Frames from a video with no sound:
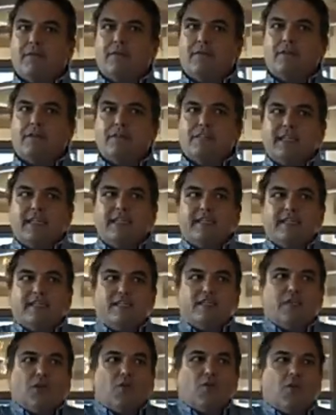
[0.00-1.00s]
because they
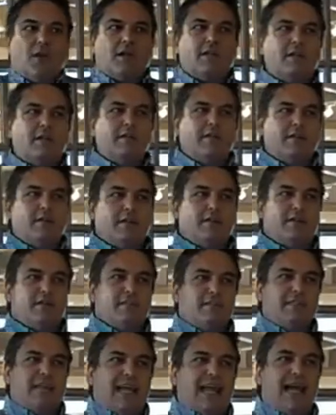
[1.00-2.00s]
don't want to
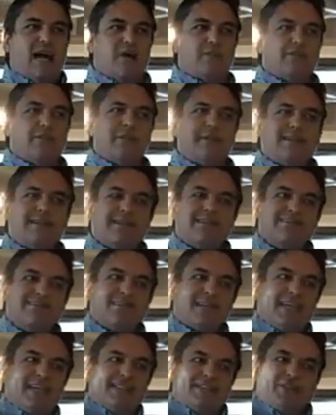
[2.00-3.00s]
sound,
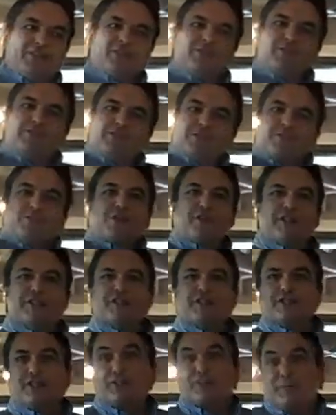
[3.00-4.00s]
I hate to use the word
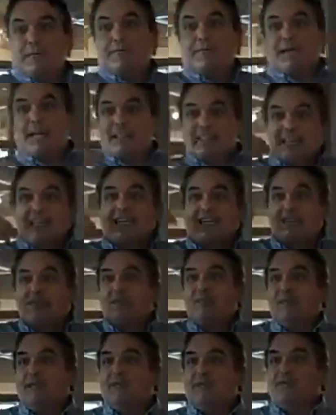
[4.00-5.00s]
stupid, but I think that's
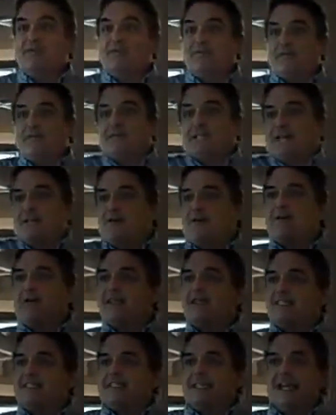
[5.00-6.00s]
what people feel. I don't want
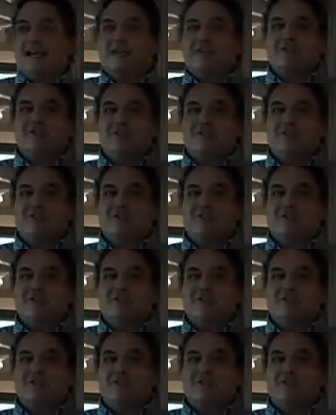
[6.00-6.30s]
to sound